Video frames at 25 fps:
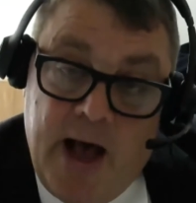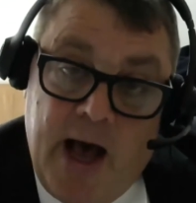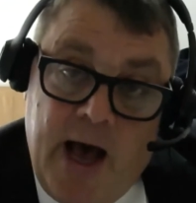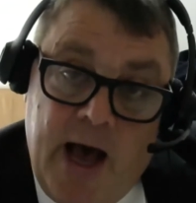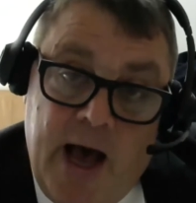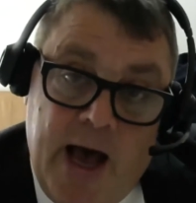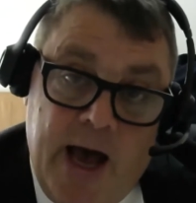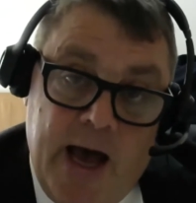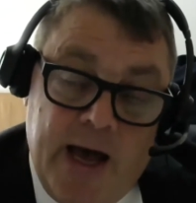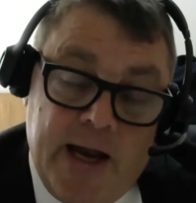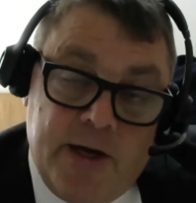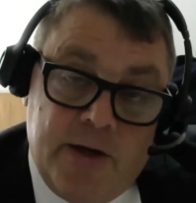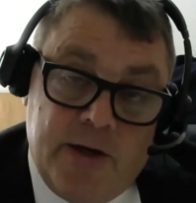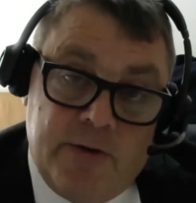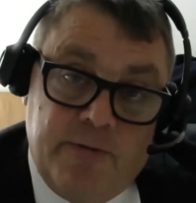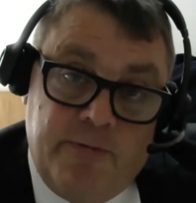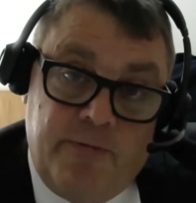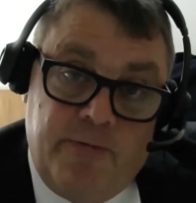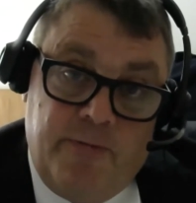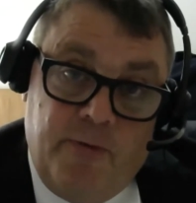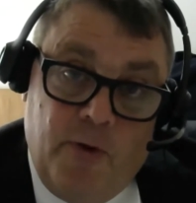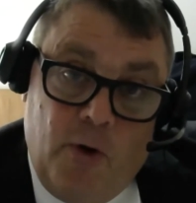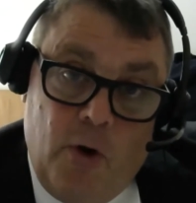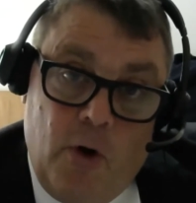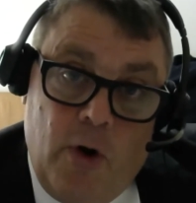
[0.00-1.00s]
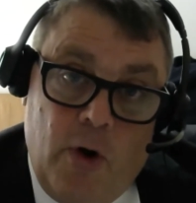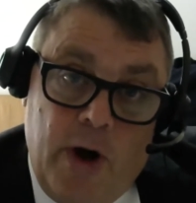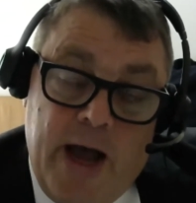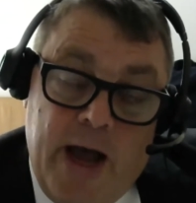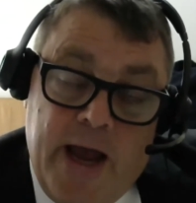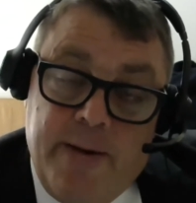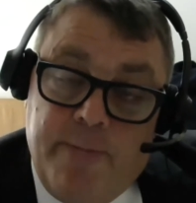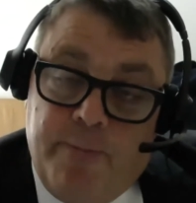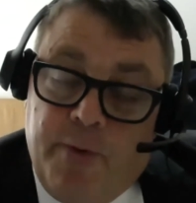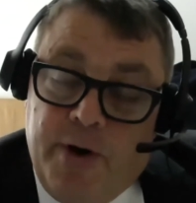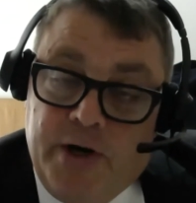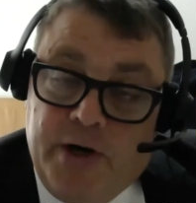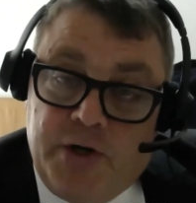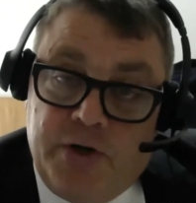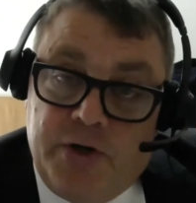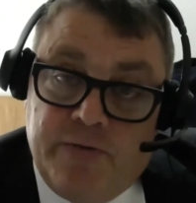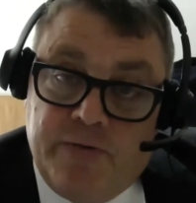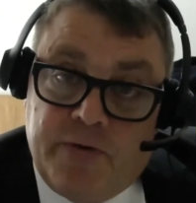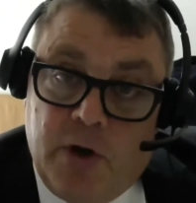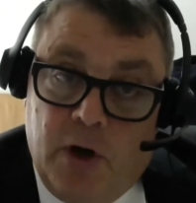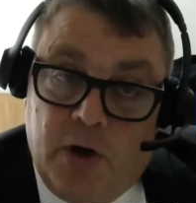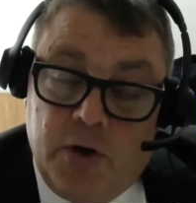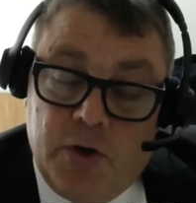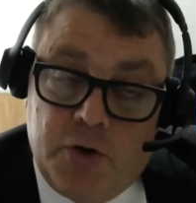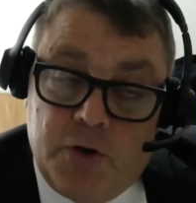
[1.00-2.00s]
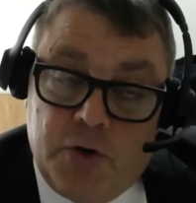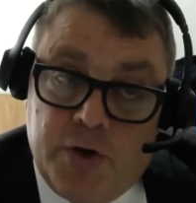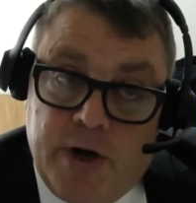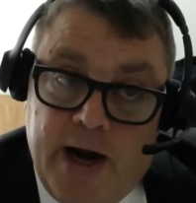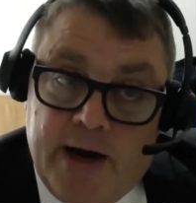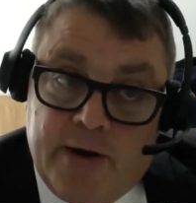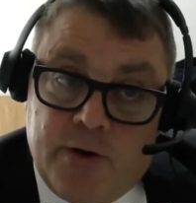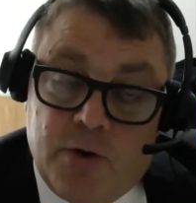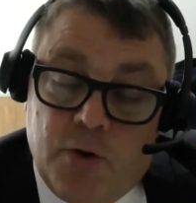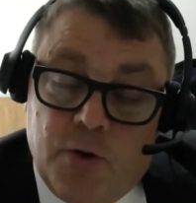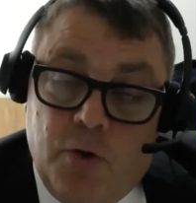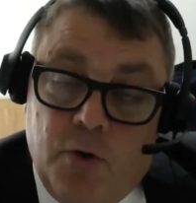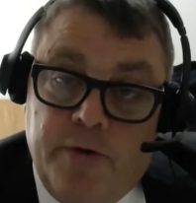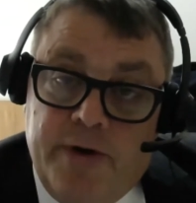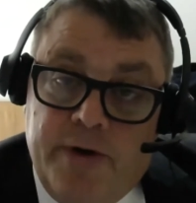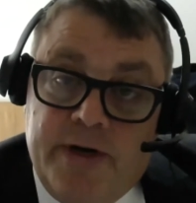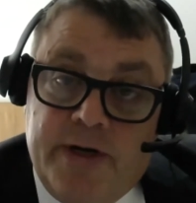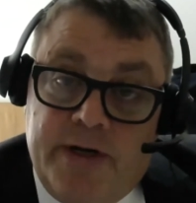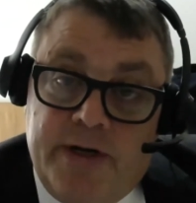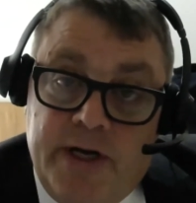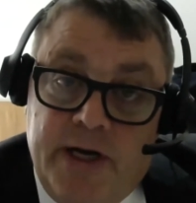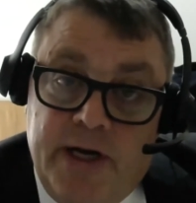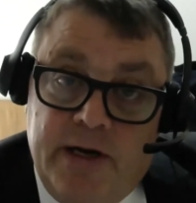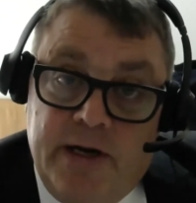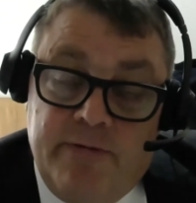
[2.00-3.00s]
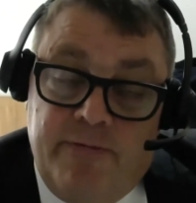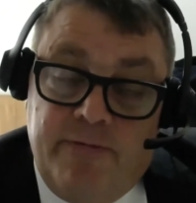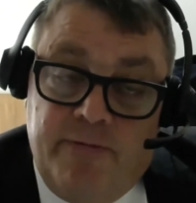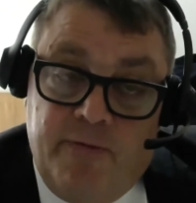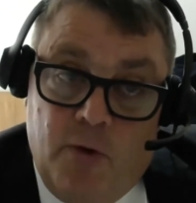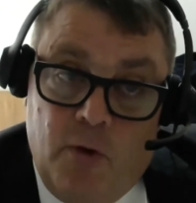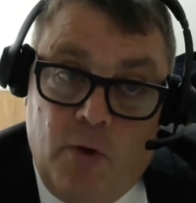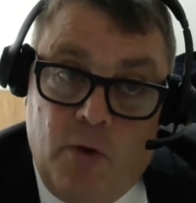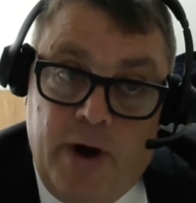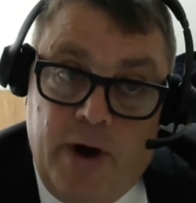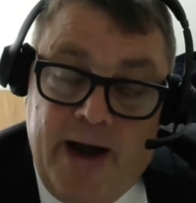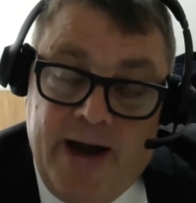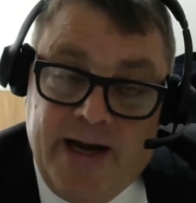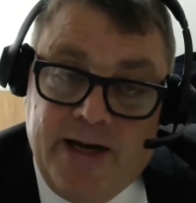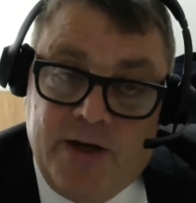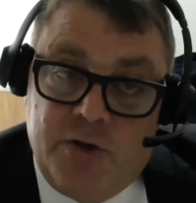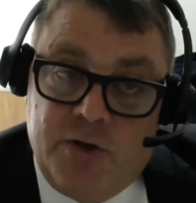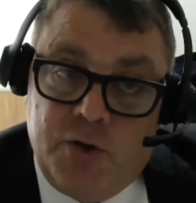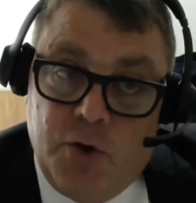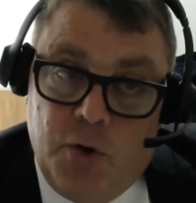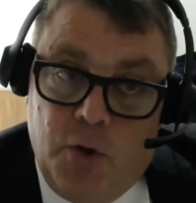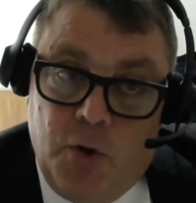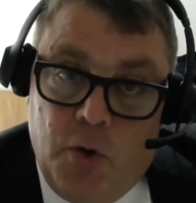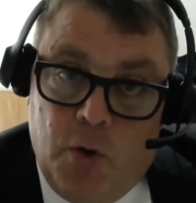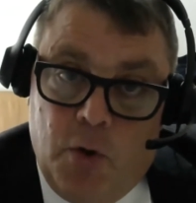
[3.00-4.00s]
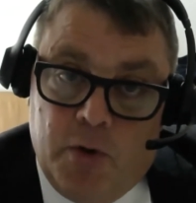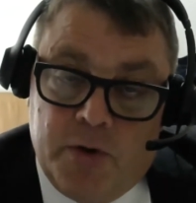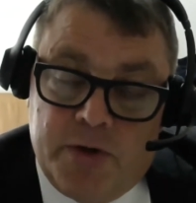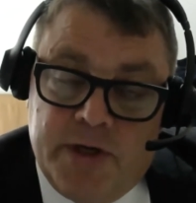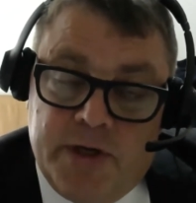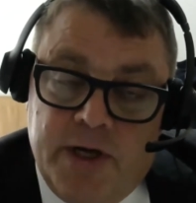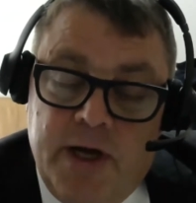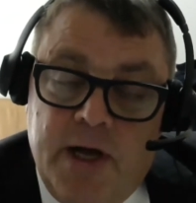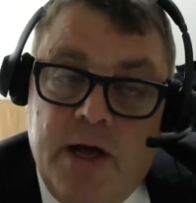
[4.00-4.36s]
And for a breach of contract, or indeed for a tort,